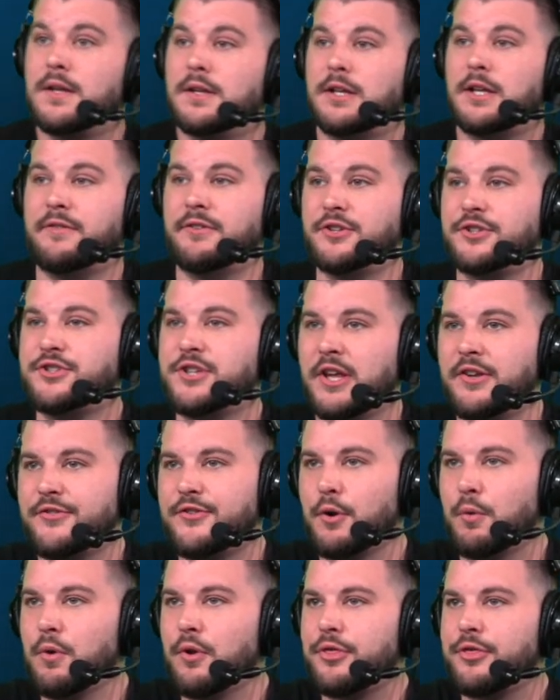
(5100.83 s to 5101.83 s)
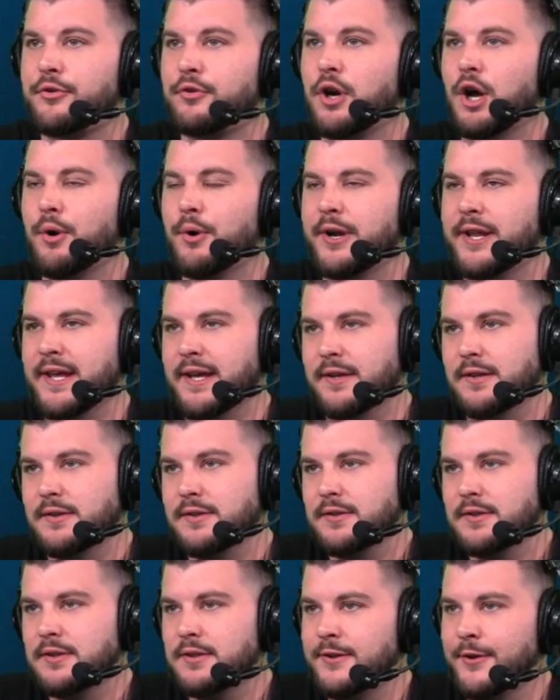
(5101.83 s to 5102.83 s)
DiVincenzo will throw it in.
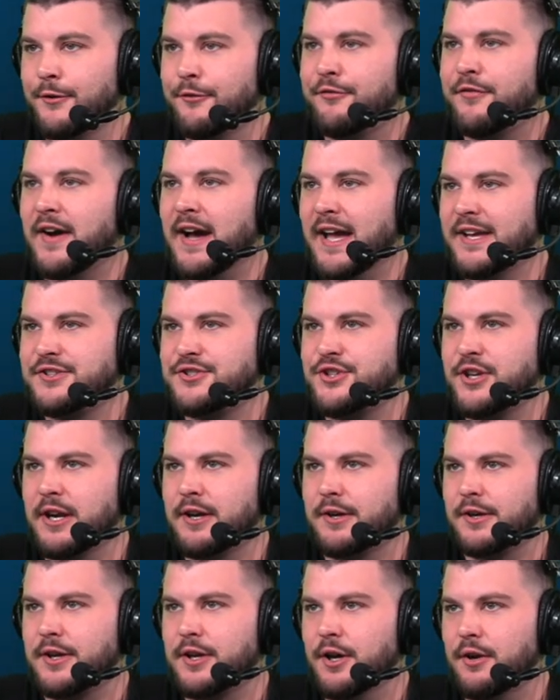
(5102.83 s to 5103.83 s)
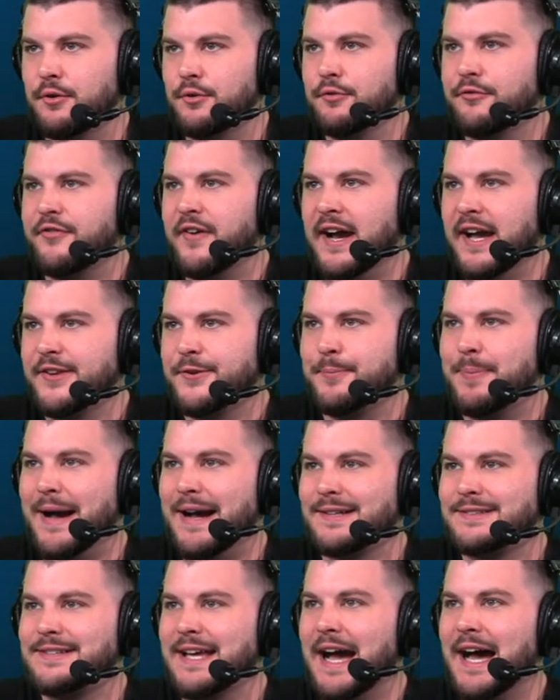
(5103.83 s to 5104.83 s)
He'll find Jericho, who finds
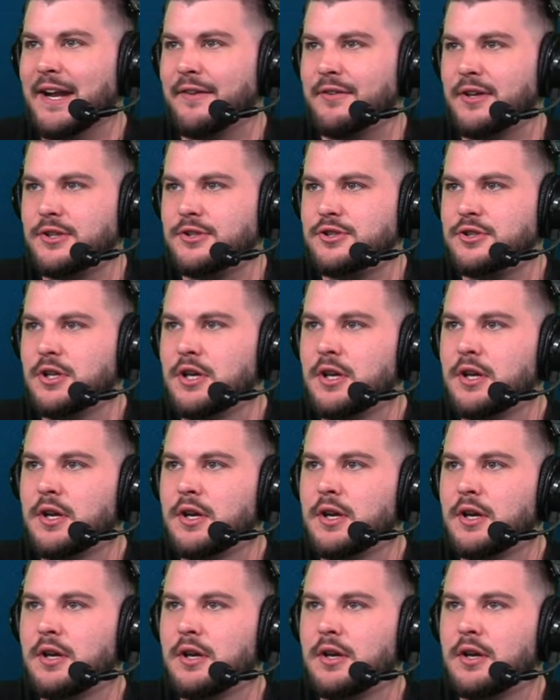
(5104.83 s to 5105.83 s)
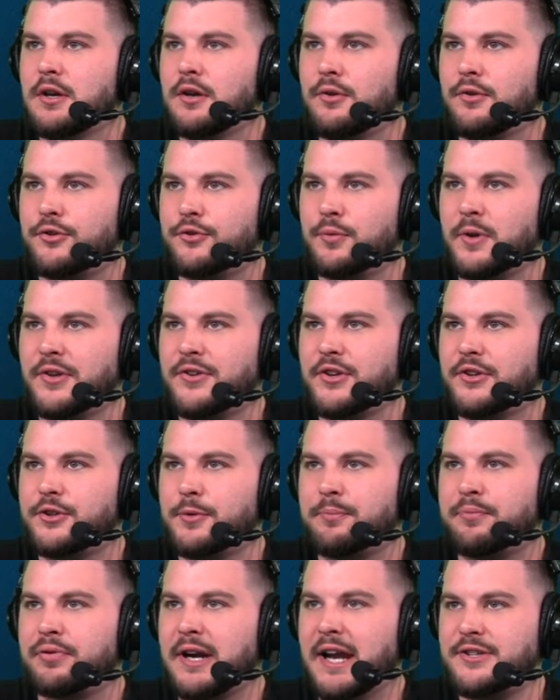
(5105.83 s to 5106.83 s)
Bogdanovic, who swings it
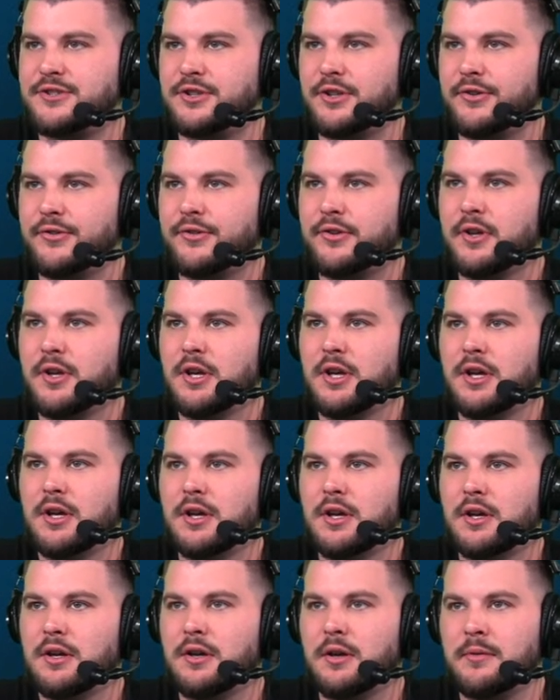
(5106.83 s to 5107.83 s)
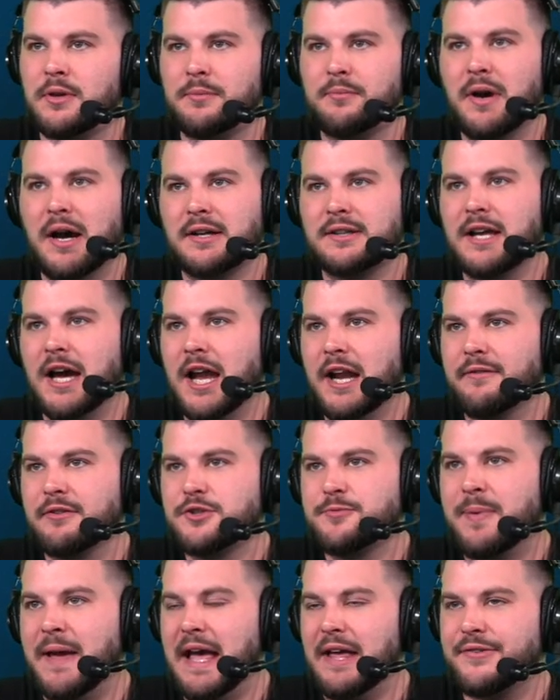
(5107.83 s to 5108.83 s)
to Precious. I mean,
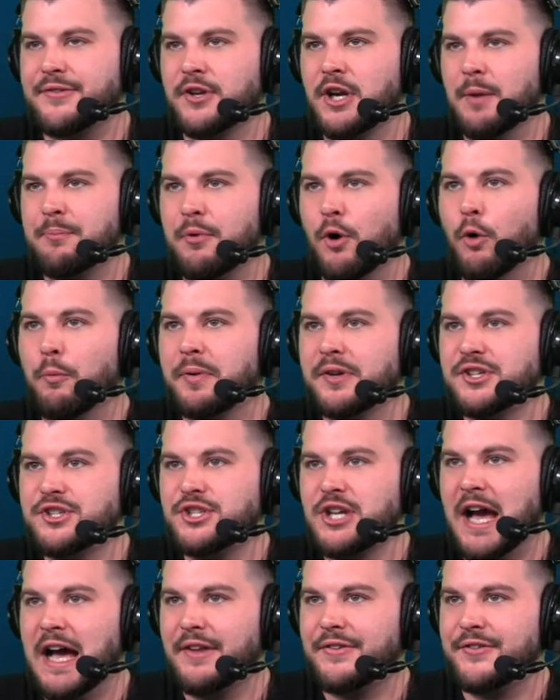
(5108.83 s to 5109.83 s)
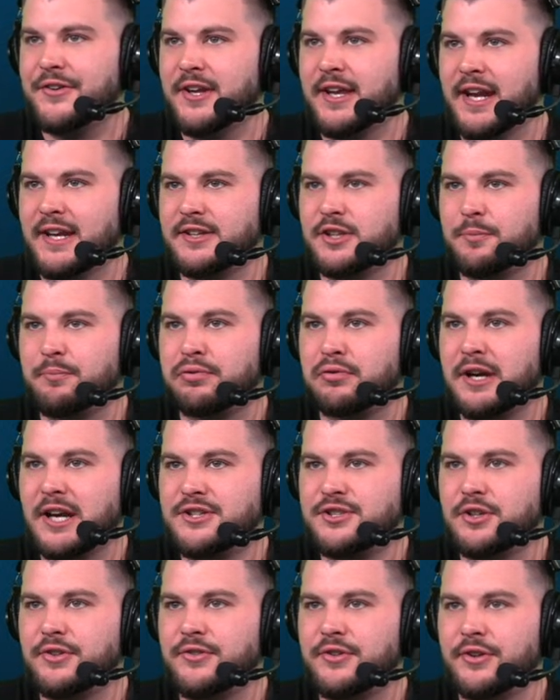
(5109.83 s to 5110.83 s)
Bogdanovic passing up open shots to get it to
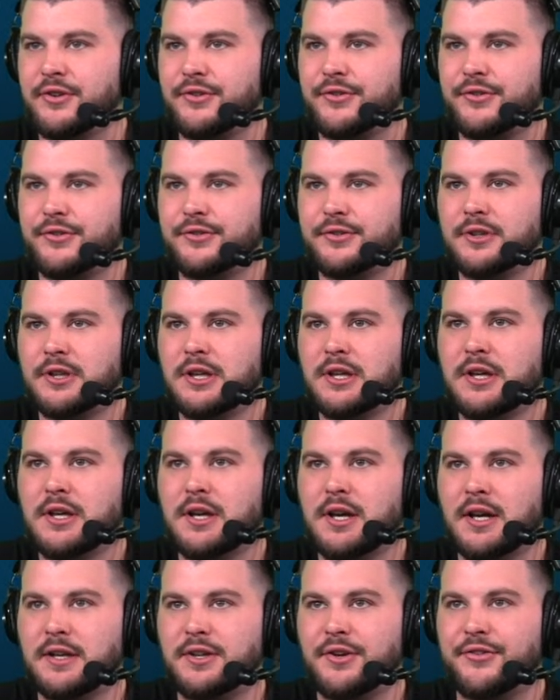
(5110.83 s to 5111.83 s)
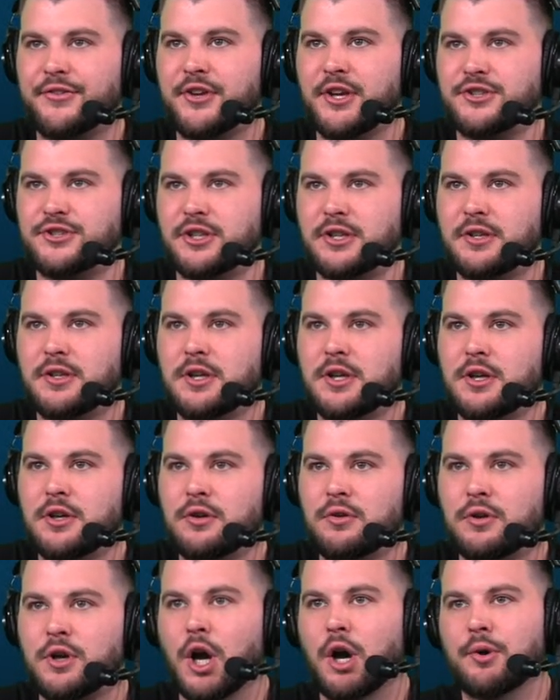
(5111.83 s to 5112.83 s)
Precious is a decision.
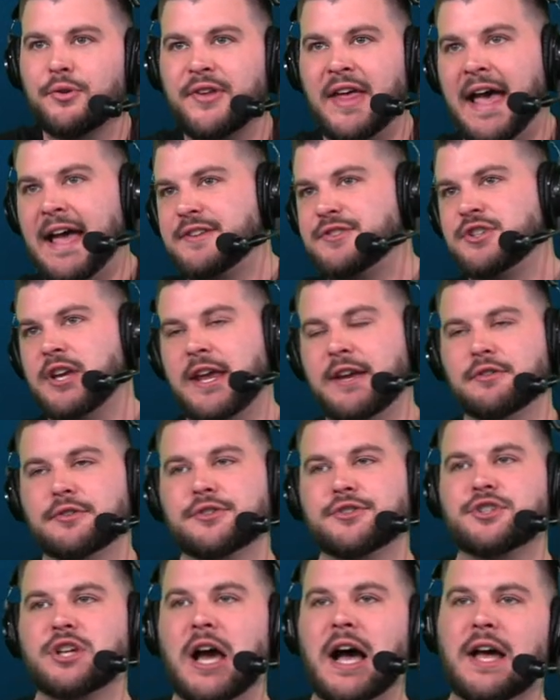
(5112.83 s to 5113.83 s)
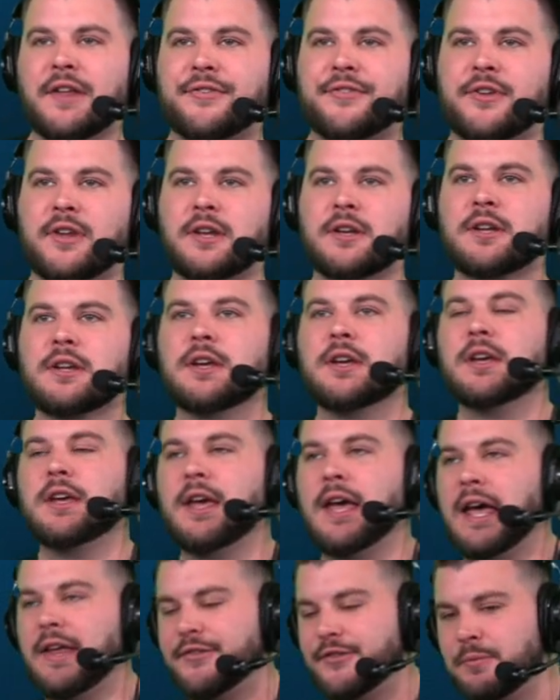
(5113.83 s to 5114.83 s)
Who goes at Jalen Johnson,
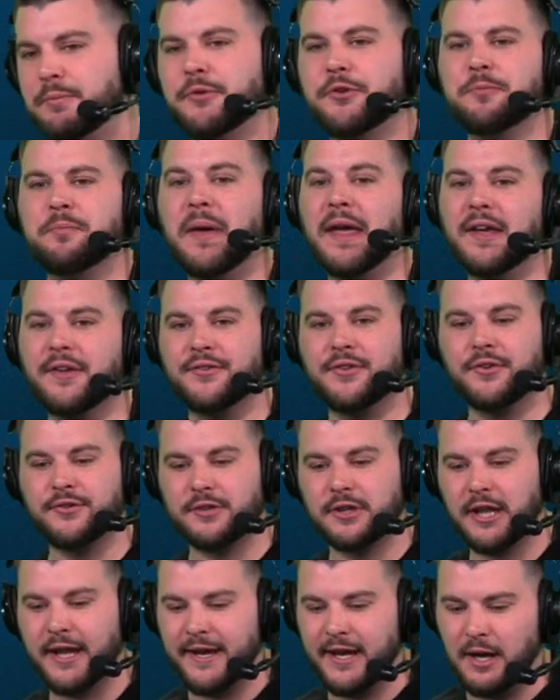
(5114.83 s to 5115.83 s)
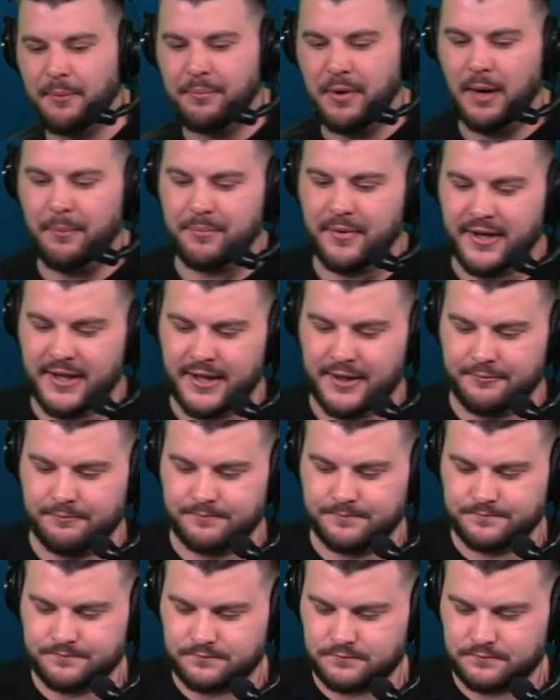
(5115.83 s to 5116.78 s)
has some space, his layup up and in.